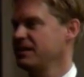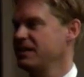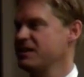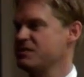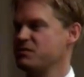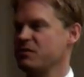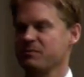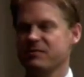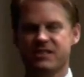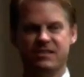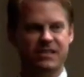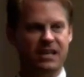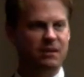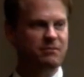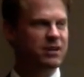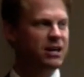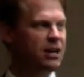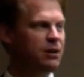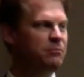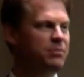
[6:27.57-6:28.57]
It's from the
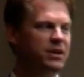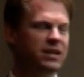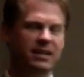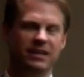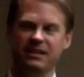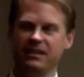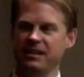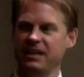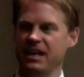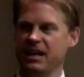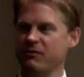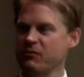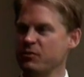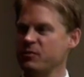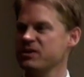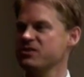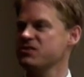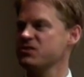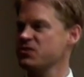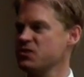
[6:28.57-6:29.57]
same company.
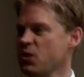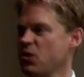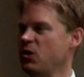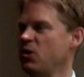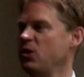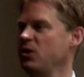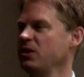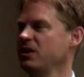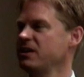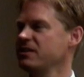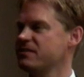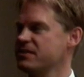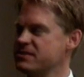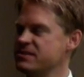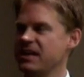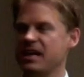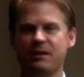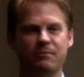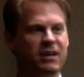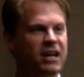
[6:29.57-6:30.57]
Everyone stole the
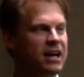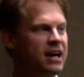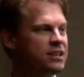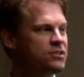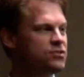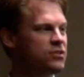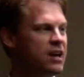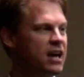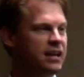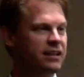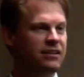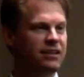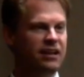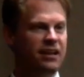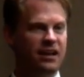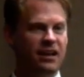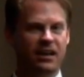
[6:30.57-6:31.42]
same contract.